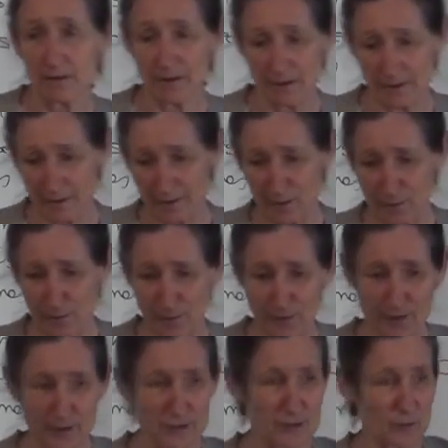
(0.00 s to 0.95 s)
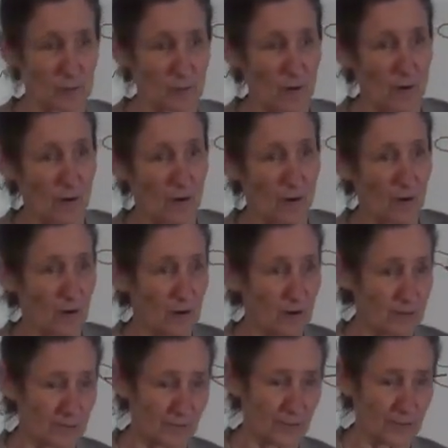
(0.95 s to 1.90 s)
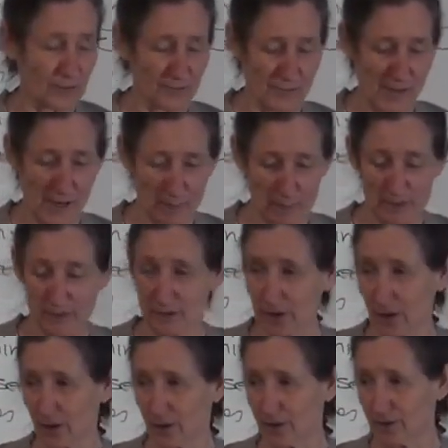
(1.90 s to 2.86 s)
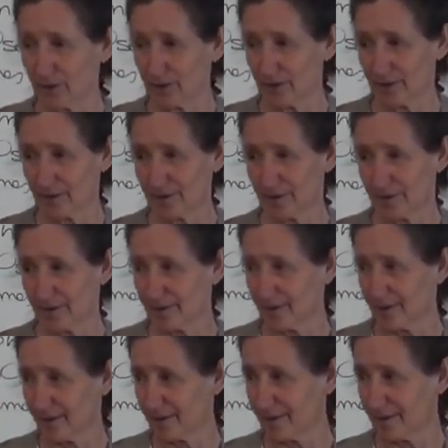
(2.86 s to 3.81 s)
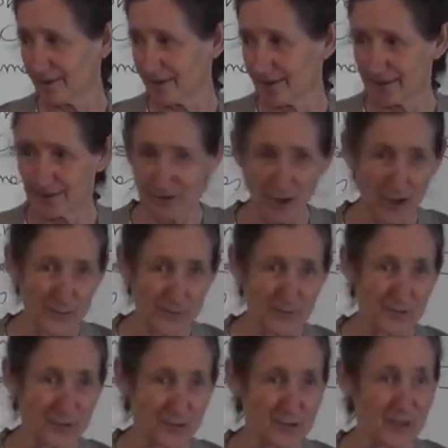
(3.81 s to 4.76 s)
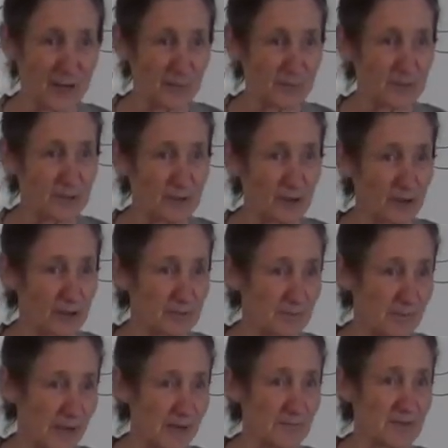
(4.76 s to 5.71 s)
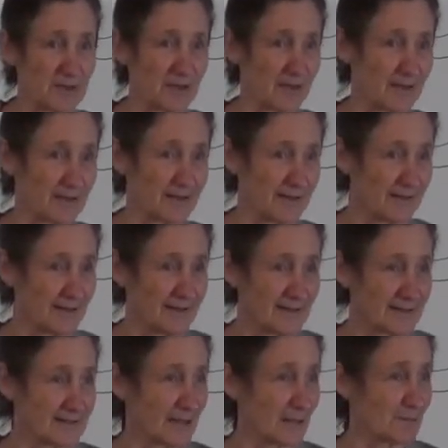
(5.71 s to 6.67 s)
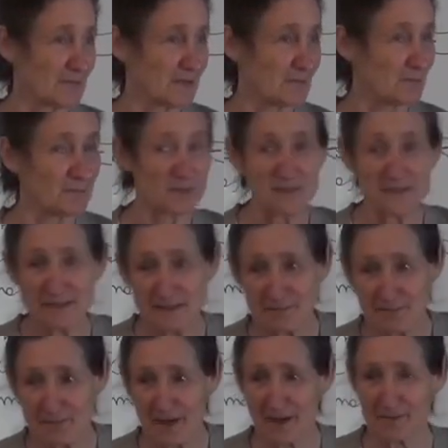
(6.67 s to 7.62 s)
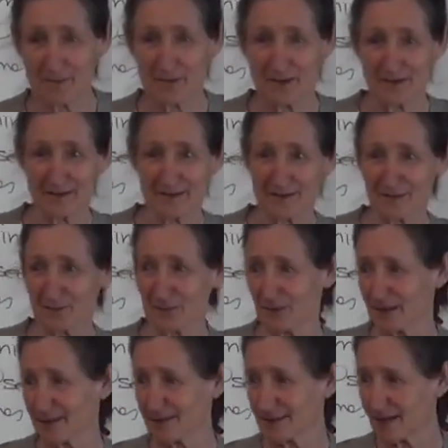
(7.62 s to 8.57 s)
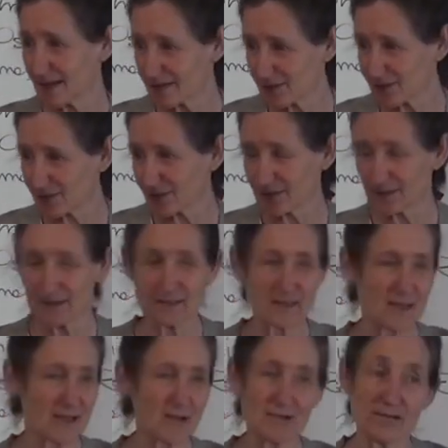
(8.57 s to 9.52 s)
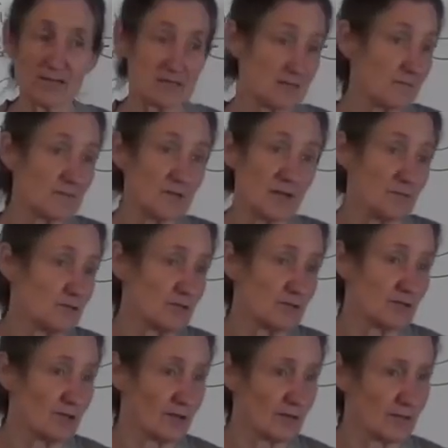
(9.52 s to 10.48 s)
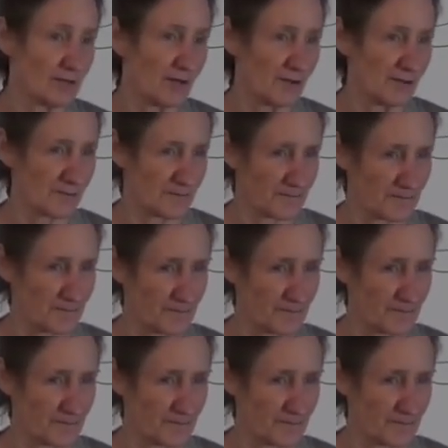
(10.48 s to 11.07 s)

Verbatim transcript: and her little boy used to crawl around with no diaper or nappy on, maybe a, something bitty, maybe a little bit of dust got in the area, sometimes you don't know.